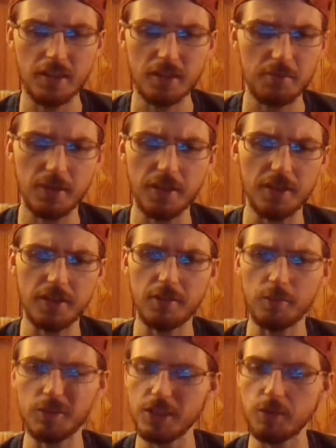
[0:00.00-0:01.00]
But
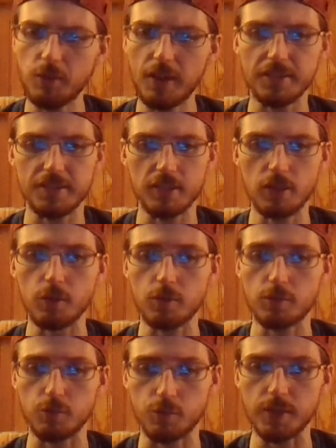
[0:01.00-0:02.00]
when she winks, it looks
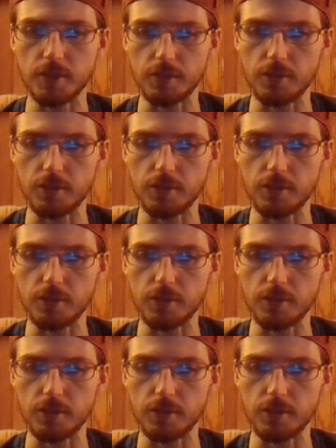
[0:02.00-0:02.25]
real.